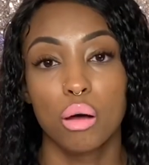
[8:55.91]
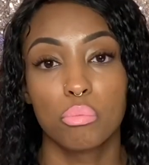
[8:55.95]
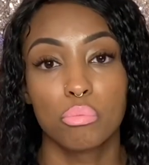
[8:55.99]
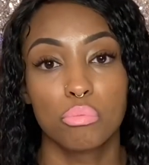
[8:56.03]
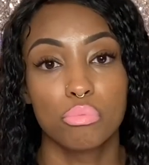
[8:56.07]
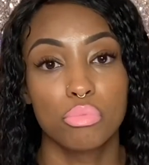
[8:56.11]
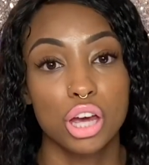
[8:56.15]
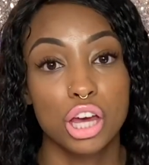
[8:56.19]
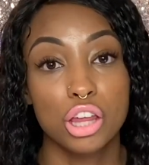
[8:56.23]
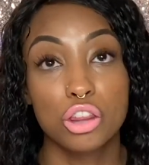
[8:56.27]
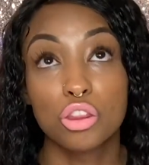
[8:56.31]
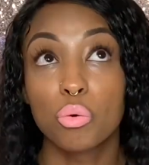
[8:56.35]

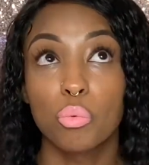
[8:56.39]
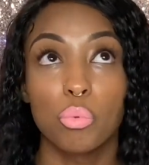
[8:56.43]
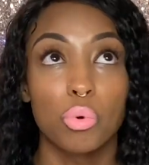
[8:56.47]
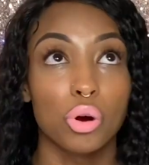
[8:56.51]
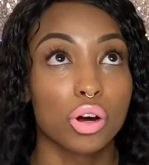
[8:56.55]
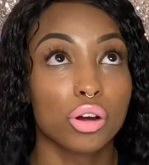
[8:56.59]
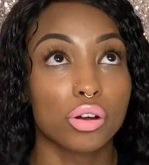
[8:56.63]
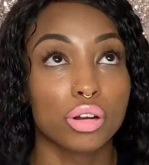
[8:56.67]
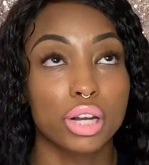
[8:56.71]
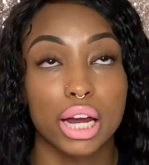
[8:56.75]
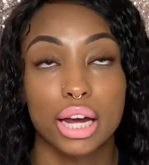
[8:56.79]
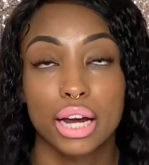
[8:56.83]
in the
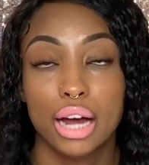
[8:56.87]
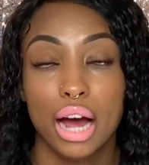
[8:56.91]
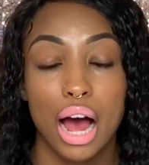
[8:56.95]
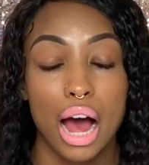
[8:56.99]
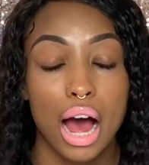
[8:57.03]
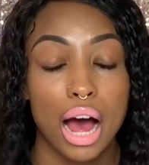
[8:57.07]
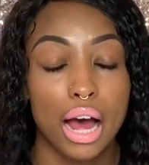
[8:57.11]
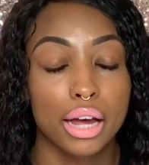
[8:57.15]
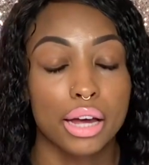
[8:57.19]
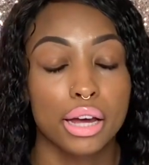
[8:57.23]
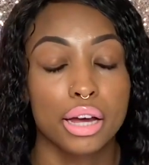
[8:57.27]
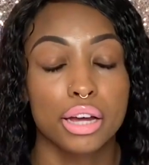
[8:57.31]
world. Like,
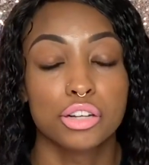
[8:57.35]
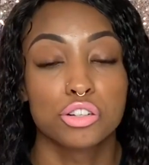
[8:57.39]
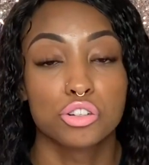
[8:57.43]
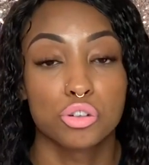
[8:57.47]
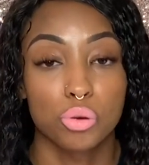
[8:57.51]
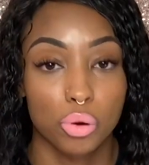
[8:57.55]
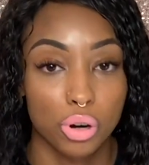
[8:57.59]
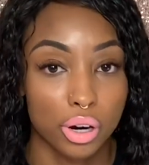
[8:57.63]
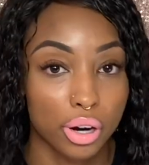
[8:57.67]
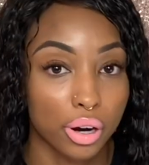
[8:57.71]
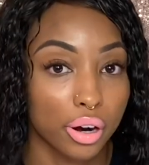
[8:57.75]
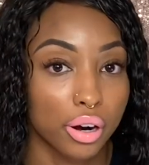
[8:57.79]
I
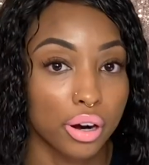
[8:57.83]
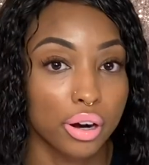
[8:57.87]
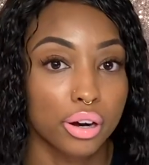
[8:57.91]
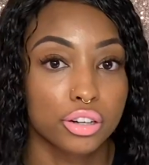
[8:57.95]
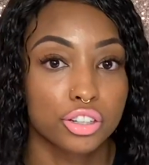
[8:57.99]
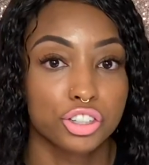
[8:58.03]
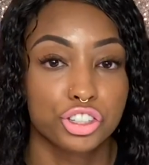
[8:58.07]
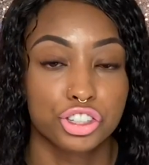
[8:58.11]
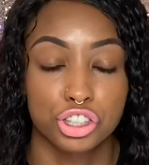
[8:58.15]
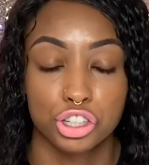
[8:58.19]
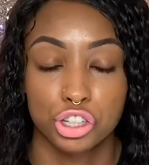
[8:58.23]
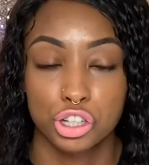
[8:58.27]
adore her.
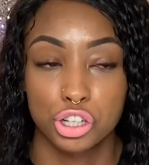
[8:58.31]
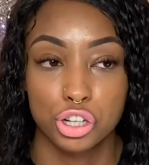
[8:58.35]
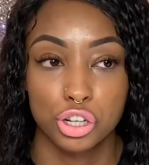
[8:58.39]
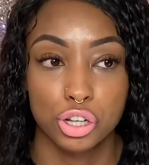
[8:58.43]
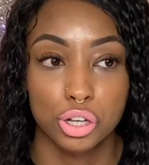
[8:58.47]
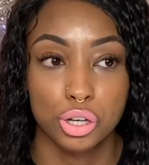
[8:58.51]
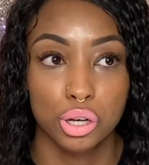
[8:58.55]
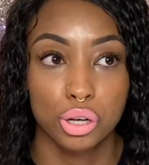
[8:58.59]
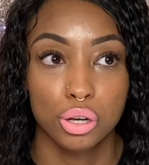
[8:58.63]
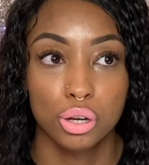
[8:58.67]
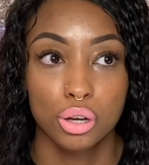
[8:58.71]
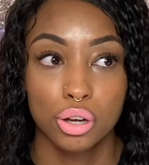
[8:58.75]
She
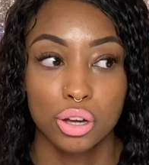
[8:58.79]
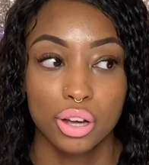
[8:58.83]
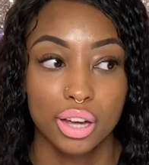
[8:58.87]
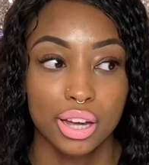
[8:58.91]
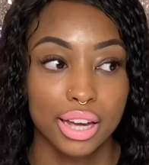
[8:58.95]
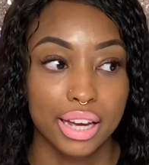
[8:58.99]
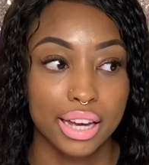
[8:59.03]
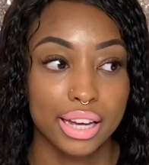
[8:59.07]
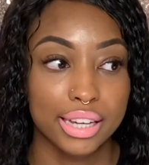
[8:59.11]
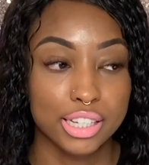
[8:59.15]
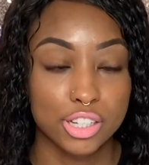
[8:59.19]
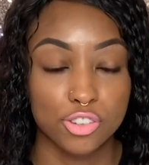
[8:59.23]

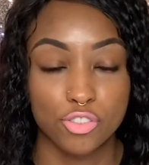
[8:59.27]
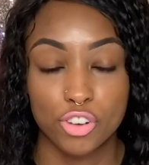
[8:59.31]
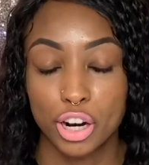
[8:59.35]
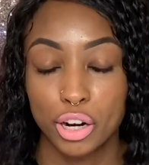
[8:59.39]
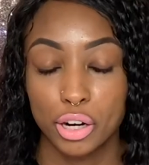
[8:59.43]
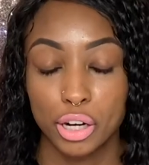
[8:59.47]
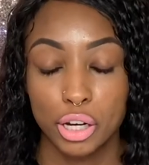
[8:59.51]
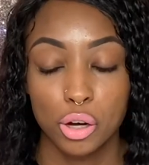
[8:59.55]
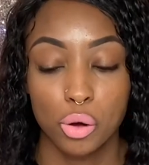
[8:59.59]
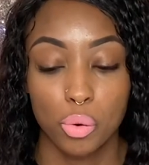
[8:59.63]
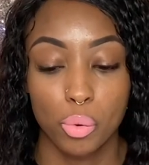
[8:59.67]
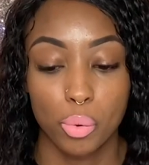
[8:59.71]
is very
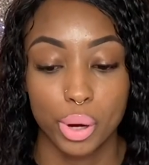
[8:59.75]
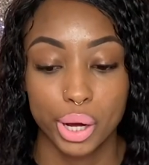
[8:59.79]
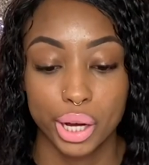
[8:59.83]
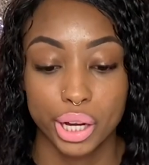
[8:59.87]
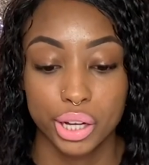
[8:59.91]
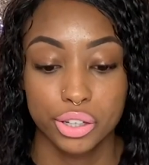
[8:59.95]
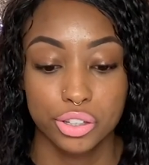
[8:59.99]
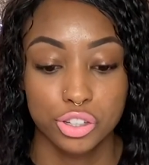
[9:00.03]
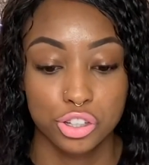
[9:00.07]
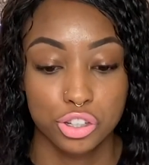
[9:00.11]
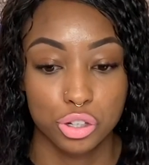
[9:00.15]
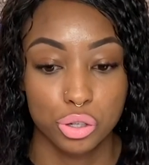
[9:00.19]
quick
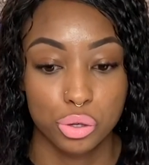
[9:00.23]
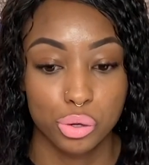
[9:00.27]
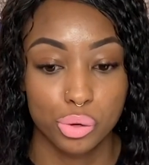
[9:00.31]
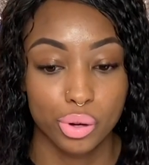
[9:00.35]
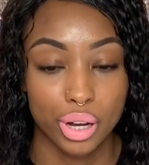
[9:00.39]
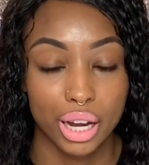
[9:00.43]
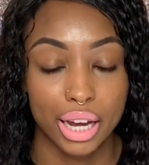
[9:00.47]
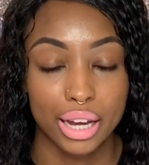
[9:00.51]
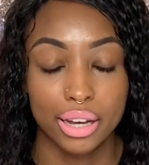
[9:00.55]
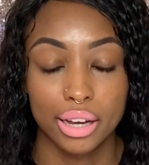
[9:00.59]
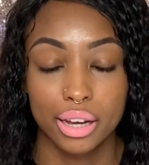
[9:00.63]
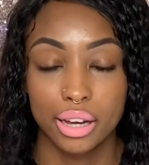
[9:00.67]
to
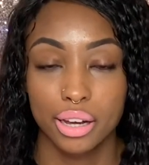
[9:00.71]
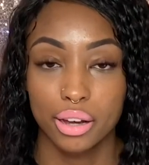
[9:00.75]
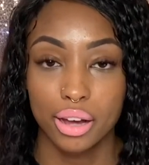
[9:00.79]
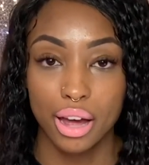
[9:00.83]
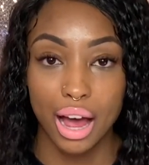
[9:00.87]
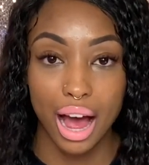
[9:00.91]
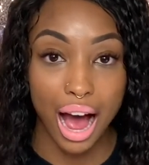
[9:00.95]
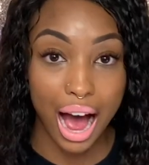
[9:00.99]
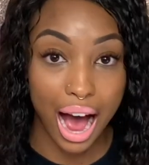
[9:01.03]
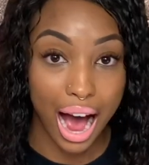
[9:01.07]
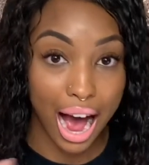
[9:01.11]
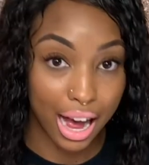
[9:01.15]
like
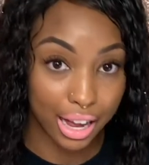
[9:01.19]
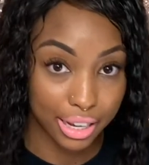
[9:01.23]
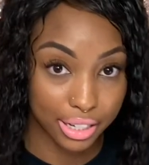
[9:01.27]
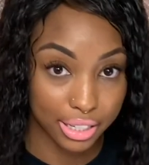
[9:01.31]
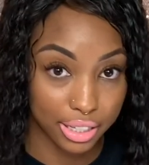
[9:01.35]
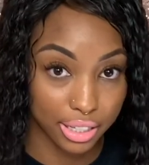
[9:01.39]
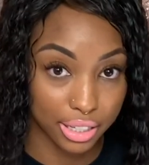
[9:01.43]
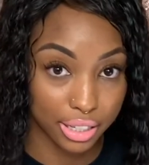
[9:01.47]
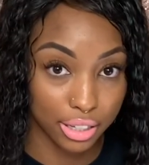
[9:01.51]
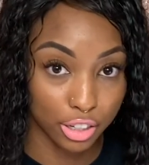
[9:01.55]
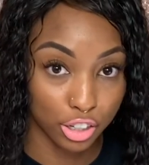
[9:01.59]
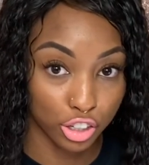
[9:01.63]
ask,
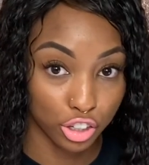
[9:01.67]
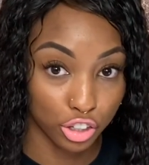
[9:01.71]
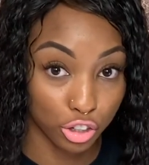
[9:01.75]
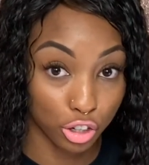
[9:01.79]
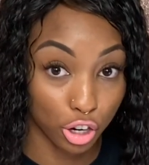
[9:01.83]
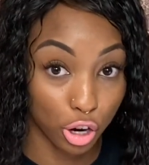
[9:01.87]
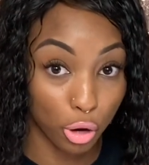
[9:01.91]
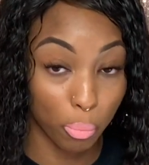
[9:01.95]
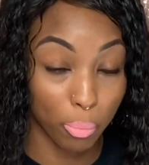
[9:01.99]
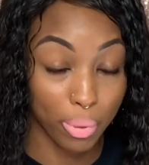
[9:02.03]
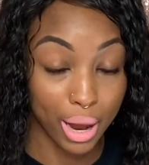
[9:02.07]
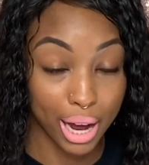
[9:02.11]
you know,
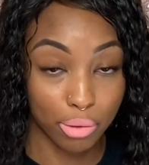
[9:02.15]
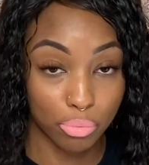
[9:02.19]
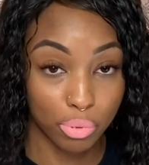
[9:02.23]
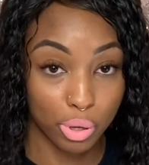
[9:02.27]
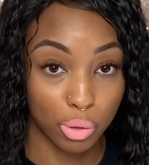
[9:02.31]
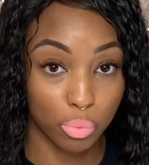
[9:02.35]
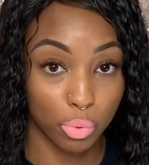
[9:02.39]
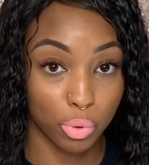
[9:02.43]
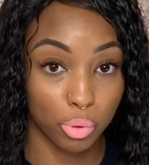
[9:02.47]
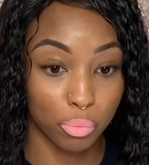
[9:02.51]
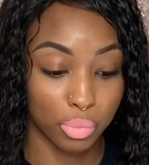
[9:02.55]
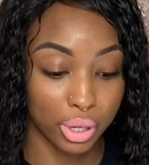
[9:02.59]
Black
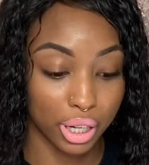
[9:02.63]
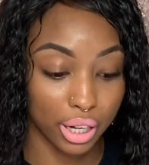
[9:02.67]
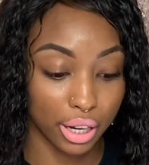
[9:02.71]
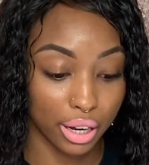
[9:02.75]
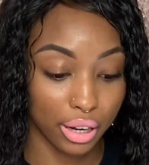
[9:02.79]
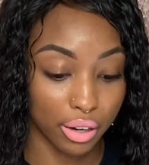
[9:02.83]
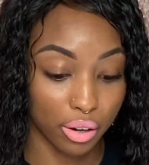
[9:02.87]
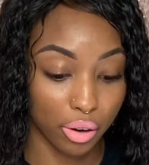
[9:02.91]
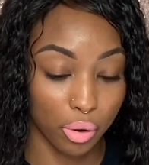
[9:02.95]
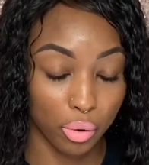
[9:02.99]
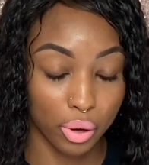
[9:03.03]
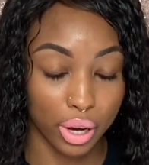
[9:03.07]
people and be
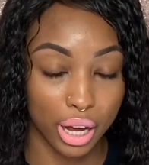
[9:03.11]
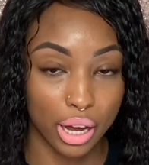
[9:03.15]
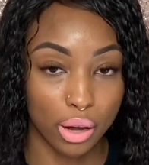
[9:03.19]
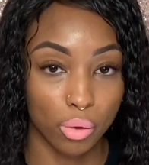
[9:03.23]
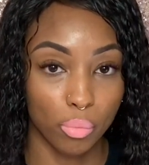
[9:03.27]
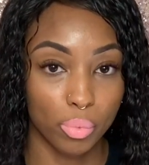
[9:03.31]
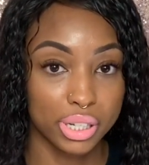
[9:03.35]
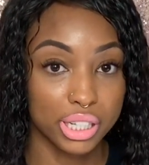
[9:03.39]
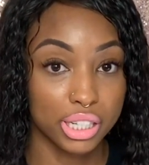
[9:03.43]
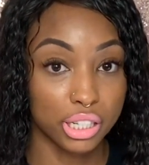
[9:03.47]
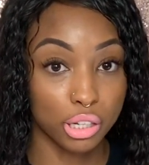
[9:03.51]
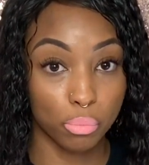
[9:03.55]
like, okay,
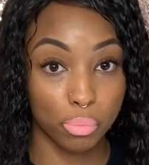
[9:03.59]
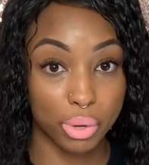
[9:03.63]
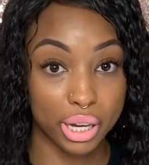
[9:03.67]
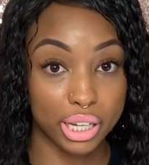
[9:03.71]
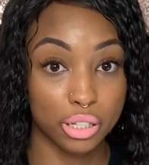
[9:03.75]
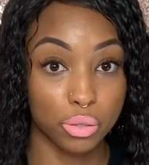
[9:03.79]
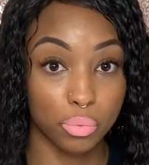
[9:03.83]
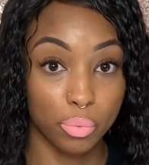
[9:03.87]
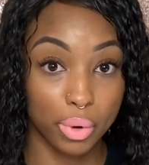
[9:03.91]
what's the best way